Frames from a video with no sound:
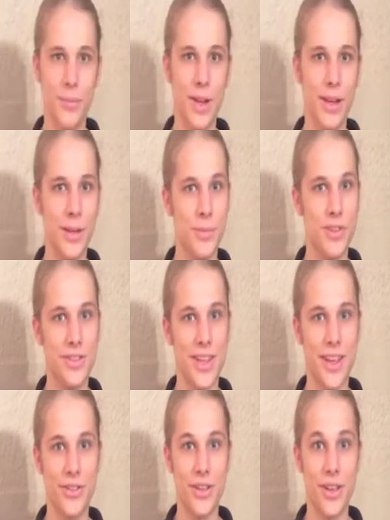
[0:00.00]
My name is
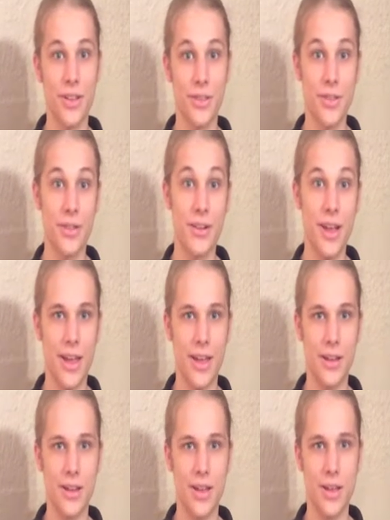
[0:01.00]
KJ Gunther,
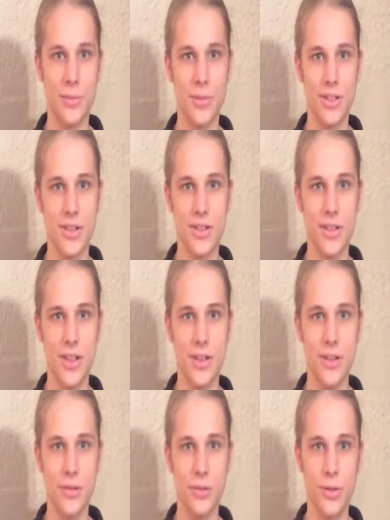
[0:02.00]
and I am 16
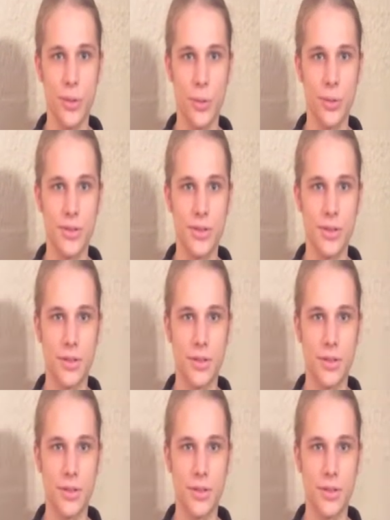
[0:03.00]
years old.